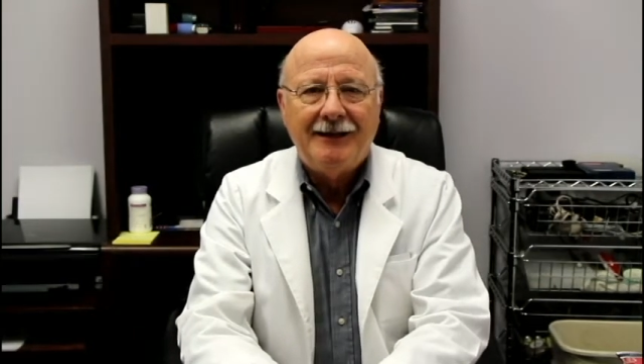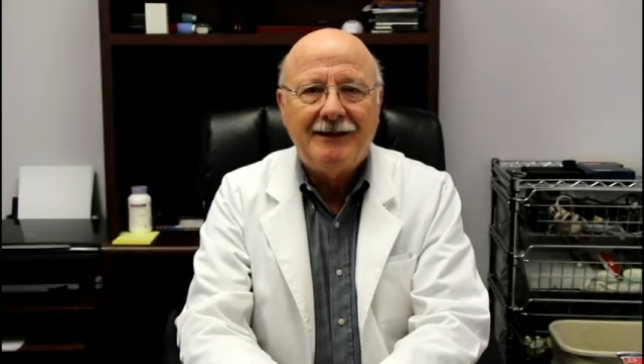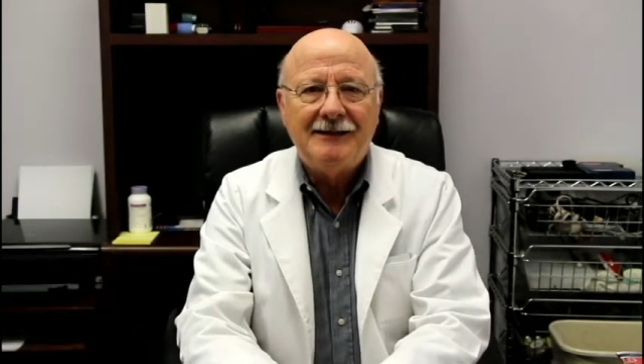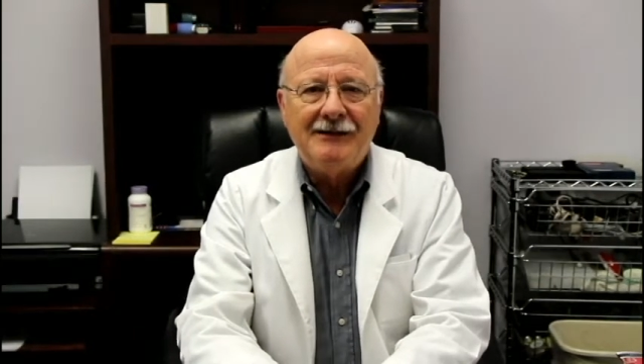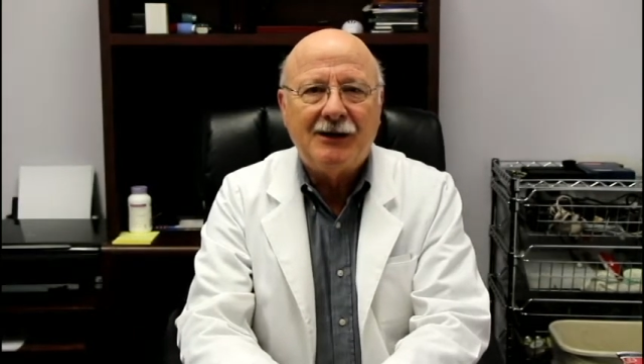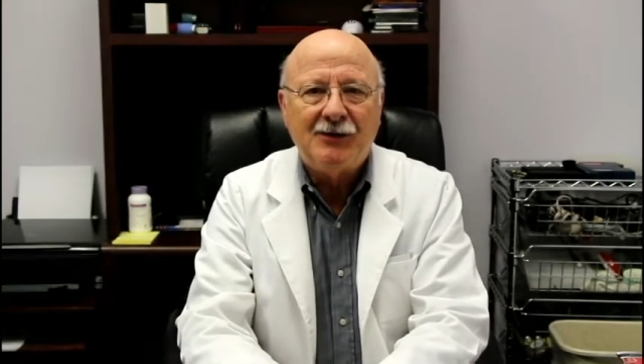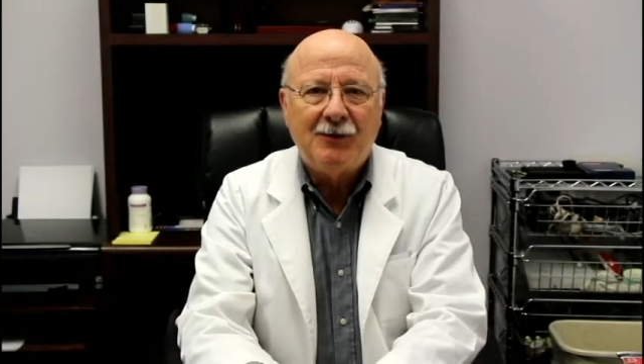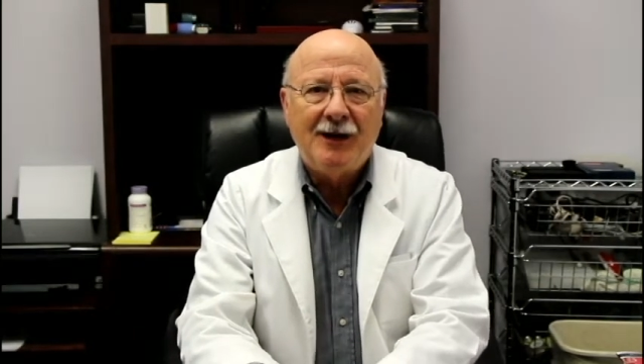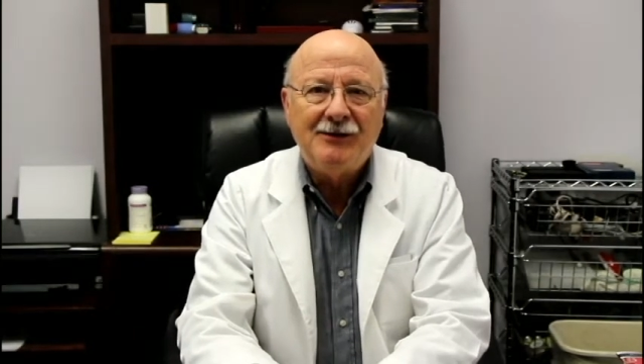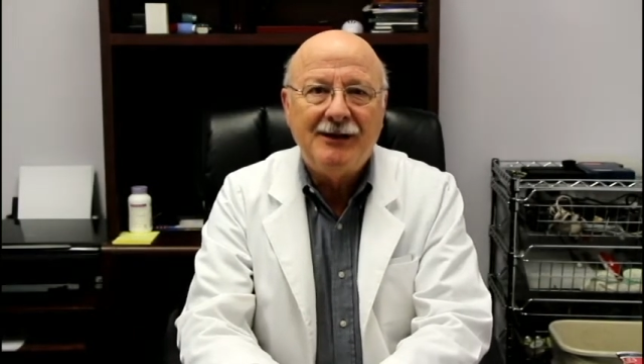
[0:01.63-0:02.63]
This is Dr.
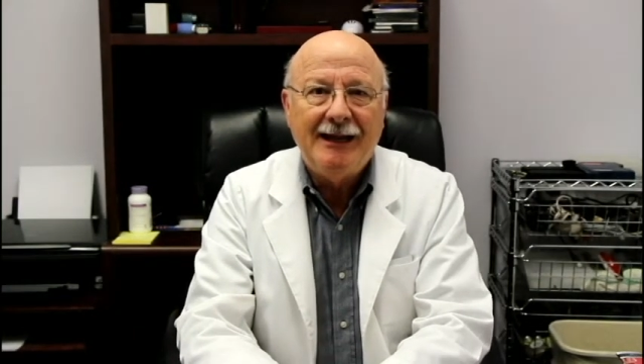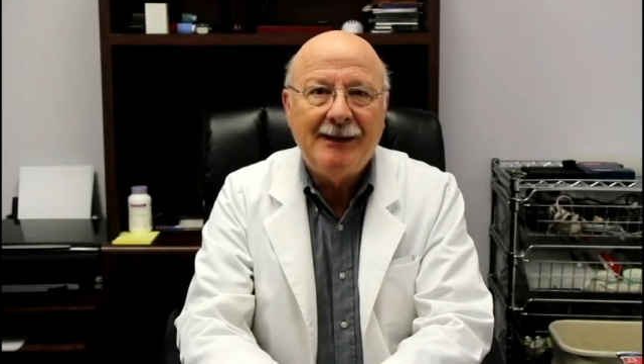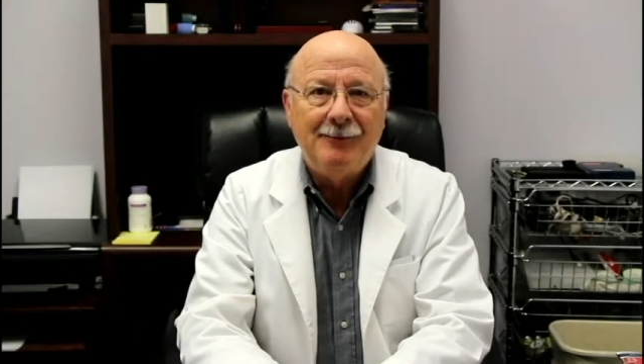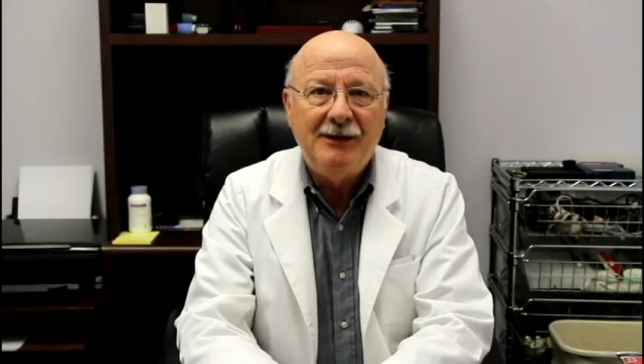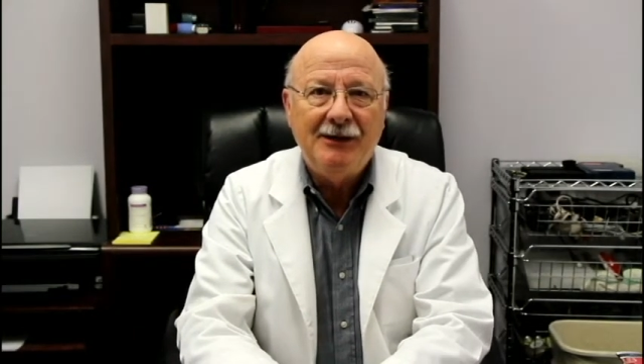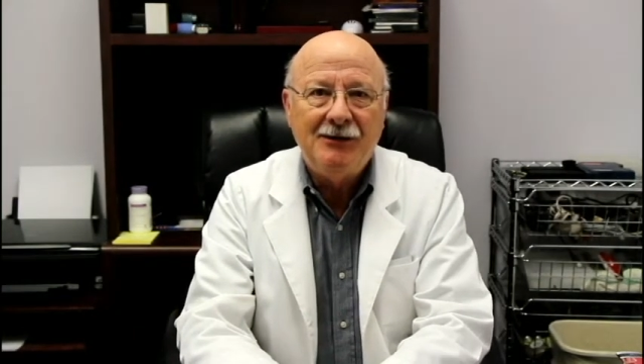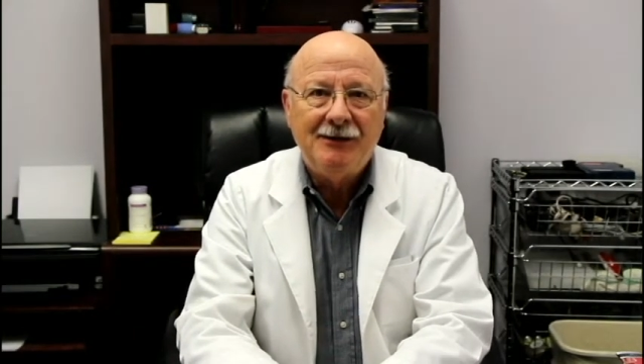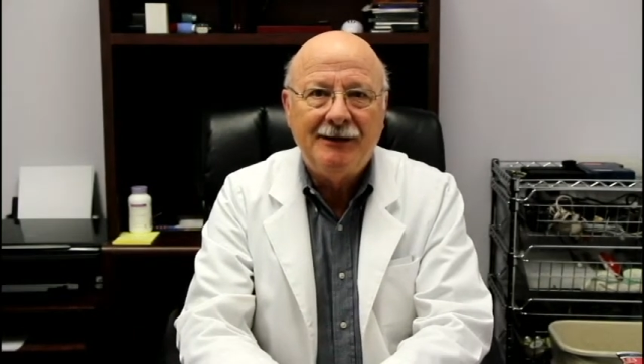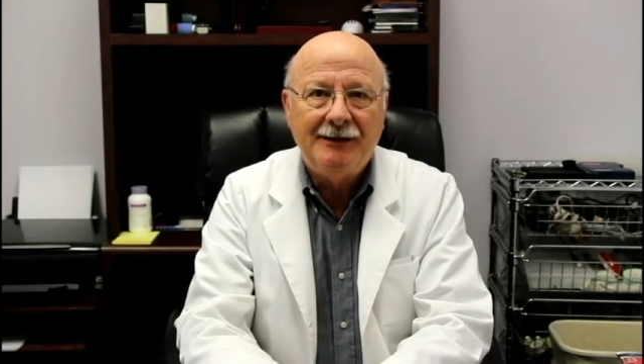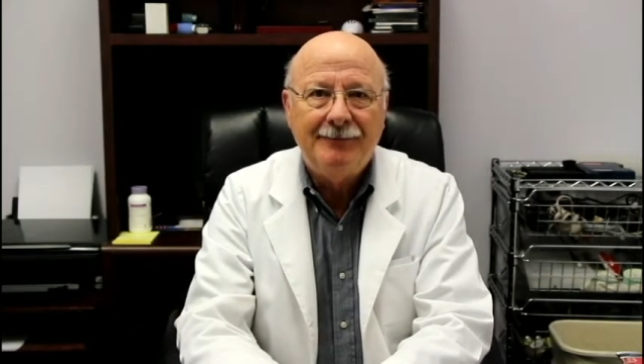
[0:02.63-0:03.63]
Roger Knapp,
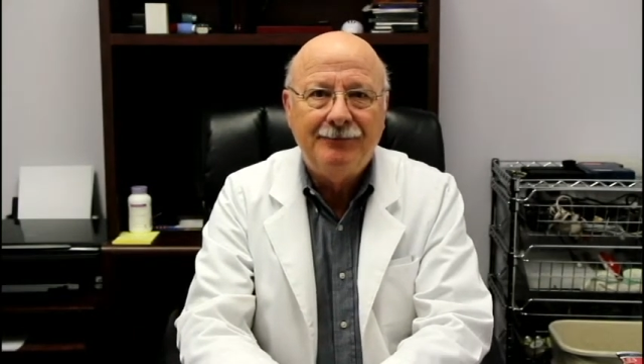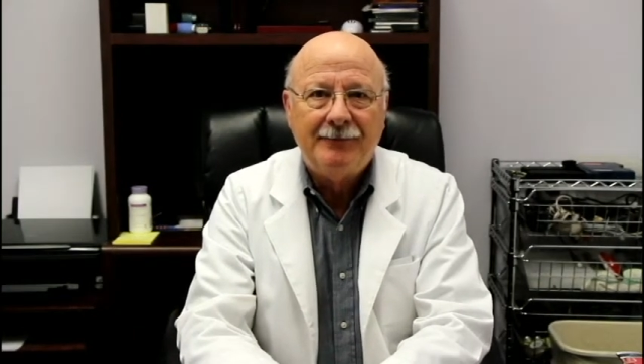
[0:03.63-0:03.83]
pediatrician.